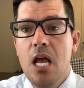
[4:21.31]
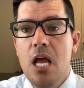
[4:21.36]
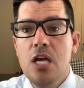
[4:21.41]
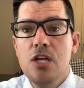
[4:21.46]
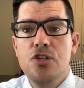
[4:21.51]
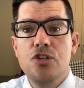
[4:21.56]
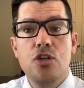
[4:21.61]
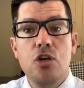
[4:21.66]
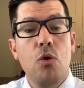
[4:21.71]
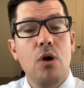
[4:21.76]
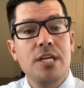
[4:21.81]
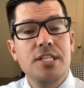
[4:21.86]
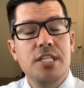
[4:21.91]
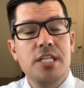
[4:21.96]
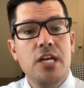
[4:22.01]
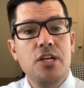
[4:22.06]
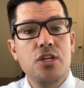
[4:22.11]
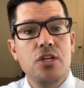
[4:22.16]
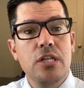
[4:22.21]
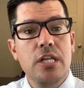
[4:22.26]
So
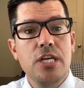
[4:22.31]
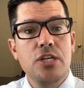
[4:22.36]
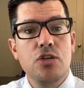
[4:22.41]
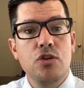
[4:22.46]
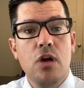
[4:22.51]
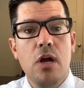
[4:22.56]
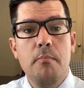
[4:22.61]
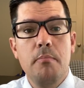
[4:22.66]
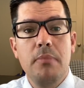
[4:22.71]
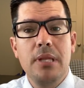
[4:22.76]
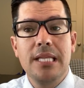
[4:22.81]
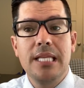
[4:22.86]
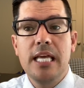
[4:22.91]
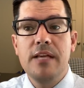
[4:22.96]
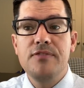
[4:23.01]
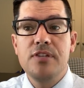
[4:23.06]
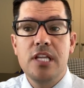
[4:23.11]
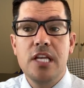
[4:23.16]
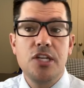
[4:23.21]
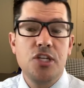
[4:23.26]
essentially, Trump
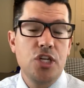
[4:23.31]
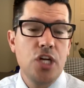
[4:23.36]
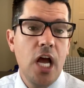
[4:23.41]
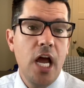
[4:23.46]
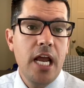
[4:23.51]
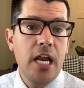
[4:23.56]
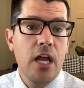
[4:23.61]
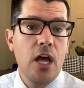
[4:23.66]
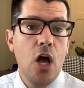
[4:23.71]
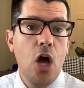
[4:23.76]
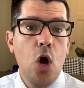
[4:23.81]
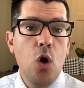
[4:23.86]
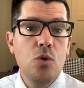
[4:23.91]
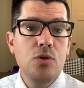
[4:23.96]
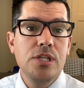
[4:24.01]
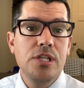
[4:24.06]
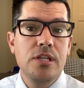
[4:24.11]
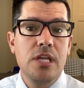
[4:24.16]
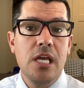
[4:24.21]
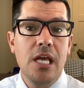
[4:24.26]
believes that China
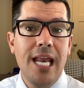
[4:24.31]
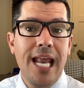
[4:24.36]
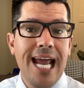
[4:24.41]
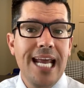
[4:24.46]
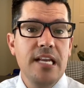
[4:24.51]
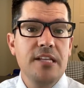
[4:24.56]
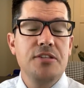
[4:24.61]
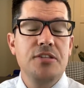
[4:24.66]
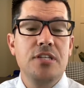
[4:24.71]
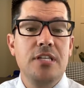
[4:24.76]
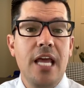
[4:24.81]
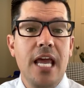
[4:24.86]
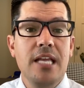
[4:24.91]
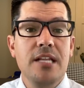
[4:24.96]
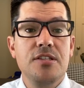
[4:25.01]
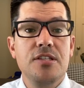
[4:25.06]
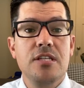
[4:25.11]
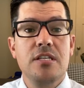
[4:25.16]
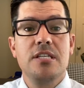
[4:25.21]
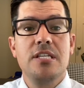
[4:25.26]
owes the United
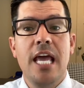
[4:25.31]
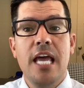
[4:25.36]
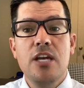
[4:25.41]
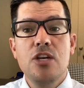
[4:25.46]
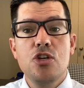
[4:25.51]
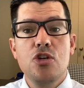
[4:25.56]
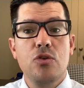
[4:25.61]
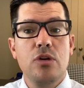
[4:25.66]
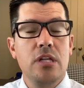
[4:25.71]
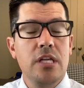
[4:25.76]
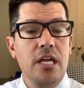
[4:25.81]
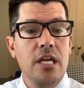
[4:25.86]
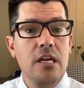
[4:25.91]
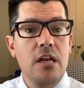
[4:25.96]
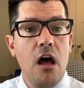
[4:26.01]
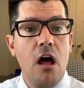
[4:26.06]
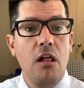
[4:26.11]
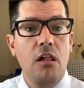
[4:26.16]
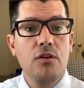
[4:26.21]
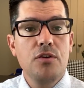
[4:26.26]
States ten trillion
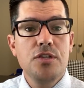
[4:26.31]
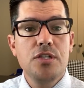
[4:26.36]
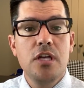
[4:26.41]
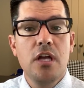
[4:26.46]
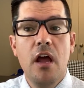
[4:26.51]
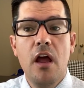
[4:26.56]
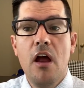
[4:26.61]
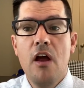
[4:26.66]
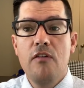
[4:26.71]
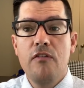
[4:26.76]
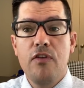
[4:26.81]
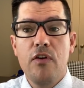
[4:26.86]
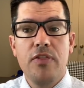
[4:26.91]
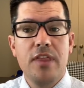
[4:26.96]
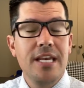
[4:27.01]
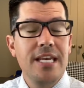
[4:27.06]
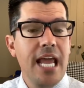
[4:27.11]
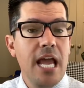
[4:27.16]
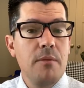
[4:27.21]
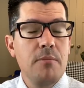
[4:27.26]
dollars for the
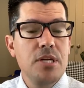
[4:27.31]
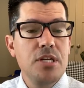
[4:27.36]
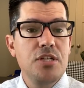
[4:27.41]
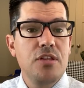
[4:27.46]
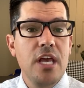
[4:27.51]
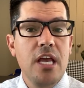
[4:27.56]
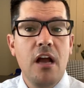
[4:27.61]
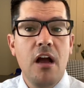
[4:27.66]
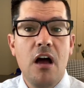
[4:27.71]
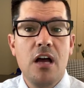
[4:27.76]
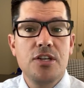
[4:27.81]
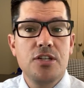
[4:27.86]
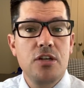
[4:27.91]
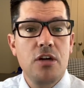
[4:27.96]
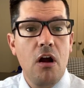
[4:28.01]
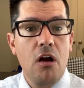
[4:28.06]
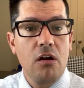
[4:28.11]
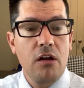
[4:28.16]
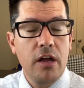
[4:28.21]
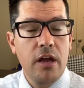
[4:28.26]
damage they caused
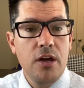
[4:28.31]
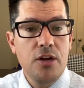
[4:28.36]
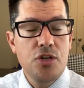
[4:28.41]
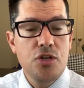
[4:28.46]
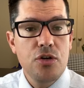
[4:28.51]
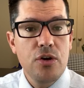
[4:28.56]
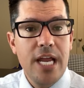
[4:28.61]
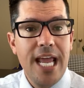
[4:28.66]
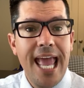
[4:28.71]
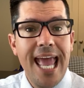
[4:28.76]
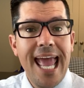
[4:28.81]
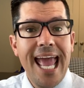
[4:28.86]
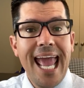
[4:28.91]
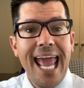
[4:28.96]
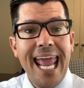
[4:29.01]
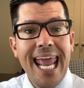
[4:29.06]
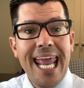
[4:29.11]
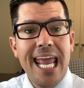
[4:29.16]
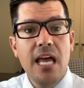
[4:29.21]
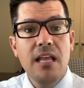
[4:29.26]
our country
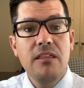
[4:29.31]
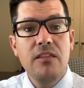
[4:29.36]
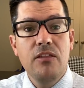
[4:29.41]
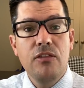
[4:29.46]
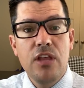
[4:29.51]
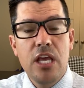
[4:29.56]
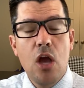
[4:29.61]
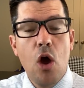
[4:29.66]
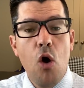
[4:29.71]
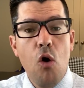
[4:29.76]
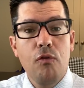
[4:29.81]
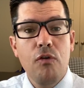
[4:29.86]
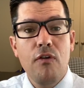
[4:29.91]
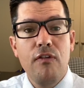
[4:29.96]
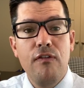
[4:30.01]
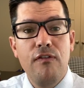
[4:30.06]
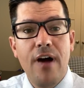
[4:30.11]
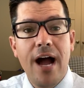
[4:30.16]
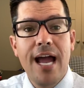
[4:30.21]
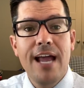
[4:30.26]
and the over
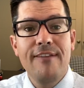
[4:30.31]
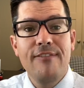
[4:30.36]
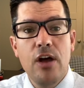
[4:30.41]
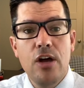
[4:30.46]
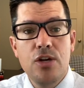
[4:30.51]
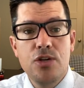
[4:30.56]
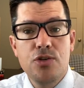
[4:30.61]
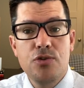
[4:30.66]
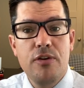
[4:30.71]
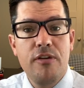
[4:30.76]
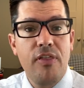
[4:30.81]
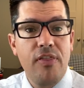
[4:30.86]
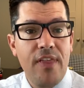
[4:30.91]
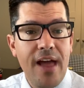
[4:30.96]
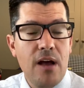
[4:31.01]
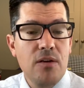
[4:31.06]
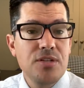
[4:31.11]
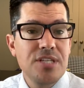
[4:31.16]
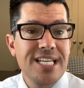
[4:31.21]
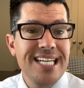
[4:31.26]
five hundred
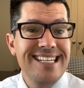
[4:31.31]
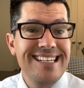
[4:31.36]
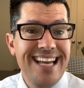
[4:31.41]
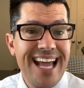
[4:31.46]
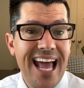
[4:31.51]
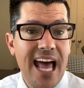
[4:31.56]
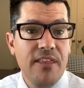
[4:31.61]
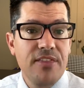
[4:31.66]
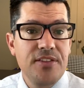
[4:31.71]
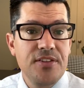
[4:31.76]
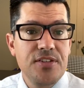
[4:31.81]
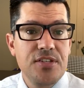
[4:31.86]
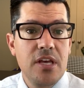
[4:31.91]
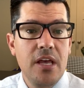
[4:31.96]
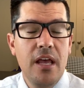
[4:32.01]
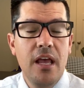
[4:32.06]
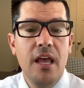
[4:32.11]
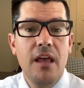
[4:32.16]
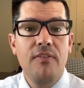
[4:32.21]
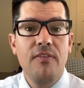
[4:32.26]
thousand deaths
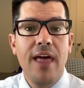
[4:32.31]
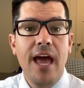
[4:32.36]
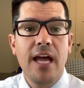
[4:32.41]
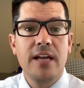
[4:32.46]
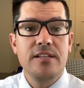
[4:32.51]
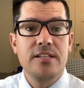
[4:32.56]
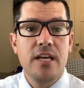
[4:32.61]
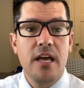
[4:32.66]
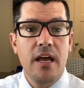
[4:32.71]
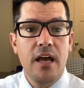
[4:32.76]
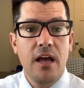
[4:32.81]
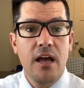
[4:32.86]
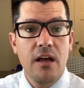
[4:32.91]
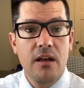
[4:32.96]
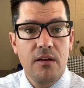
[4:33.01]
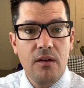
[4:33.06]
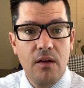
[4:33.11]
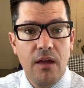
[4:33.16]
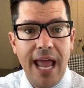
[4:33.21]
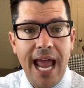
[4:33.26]
that uh,
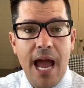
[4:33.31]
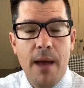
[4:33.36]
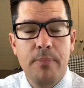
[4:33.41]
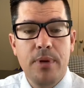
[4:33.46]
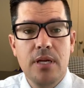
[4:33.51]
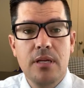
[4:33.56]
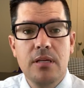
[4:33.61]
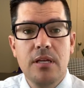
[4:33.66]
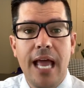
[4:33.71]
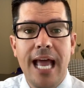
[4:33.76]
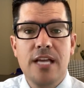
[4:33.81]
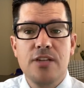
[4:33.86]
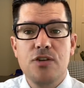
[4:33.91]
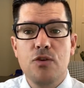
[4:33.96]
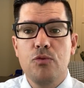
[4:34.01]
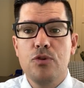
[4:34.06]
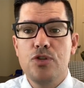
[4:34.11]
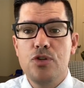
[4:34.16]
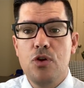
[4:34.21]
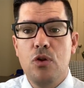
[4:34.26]
happened as a
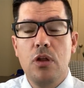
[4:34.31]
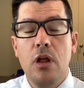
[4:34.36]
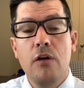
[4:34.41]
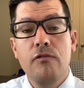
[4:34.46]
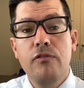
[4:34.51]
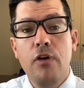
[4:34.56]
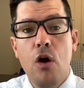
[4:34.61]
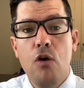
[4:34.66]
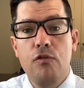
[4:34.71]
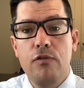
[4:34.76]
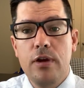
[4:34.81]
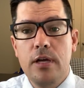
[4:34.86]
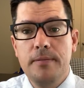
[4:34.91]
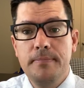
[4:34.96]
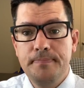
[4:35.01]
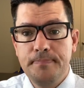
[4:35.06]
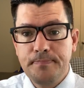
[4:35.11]
result of COVID.